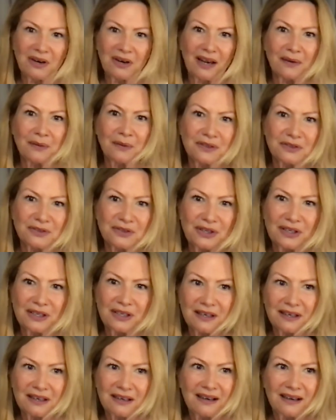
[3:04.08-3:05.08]
language,
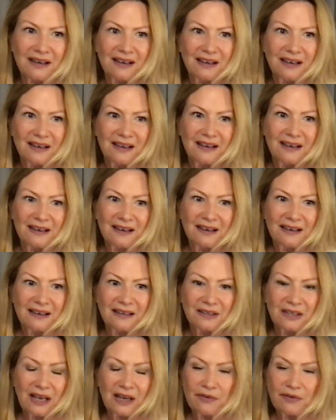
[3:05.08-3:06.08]

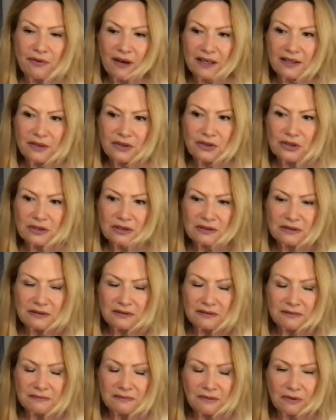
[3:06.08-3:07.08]
and I find it just
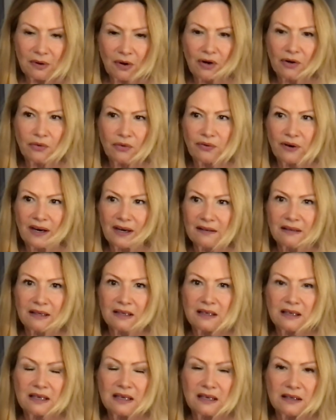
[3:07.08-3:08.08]
horrifying
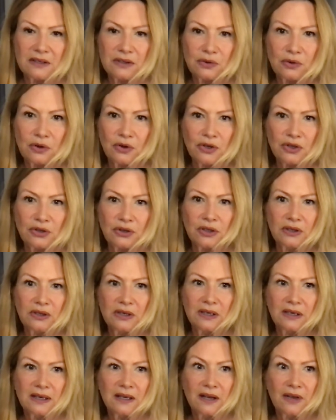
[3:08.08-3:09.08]
that he is tortured
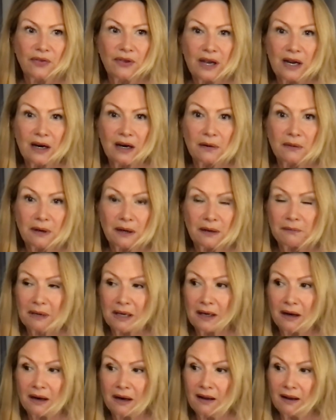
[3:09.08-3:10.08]
there. I
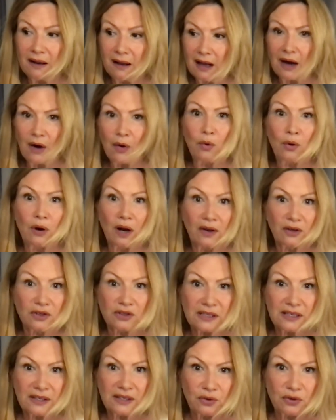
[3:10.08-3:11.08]
mean, how else
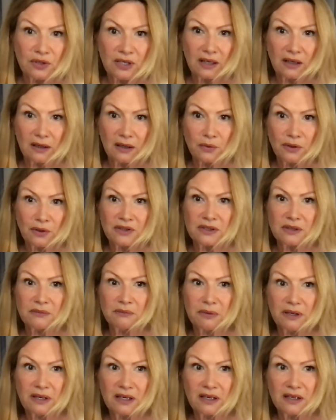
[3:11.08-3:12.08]
can you tell it when
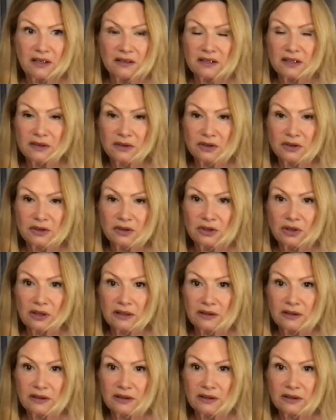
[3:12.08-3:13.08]
somebody is in
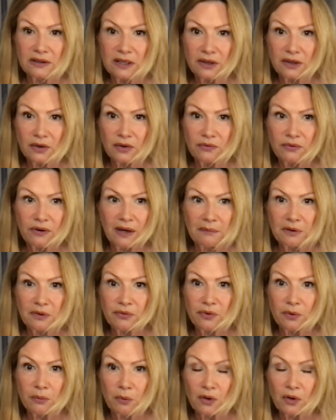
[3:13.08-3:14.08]
solitary confinement for
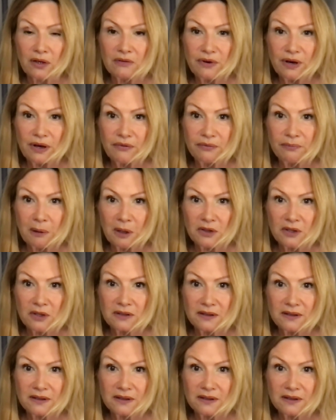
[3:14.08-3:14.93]
more than 5 months?